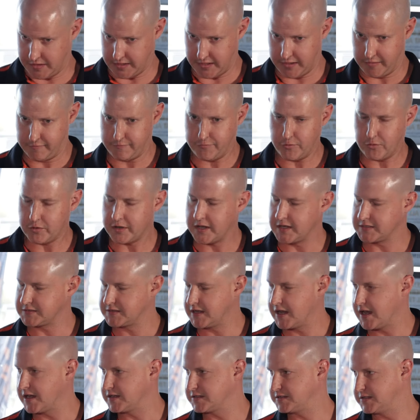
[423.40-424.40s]
The Forte
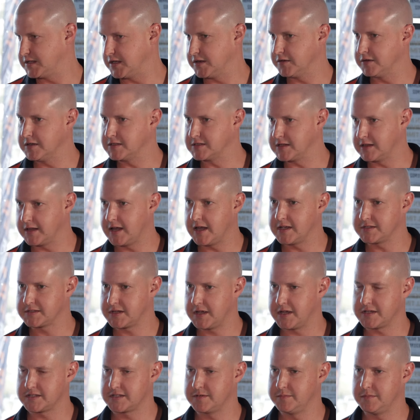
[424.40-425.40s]
SR series allows
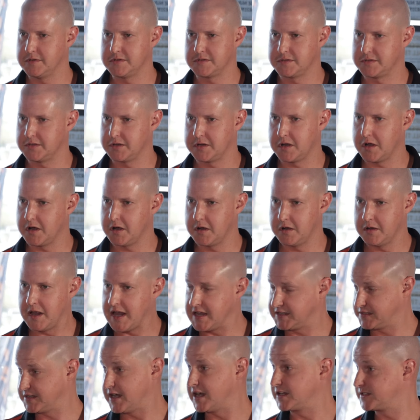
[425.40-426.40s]
customers to go,
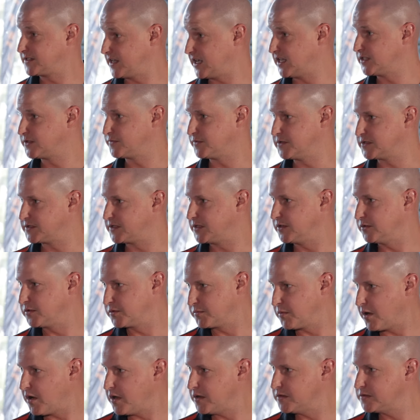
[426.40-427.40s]
SR stands for
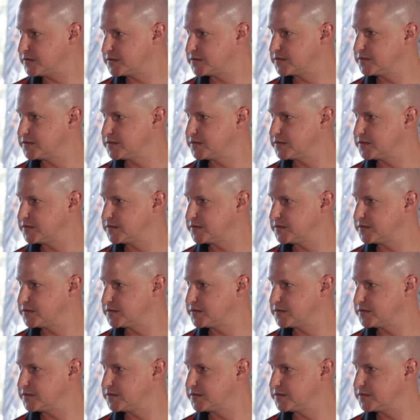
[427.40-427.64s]
sealed roads.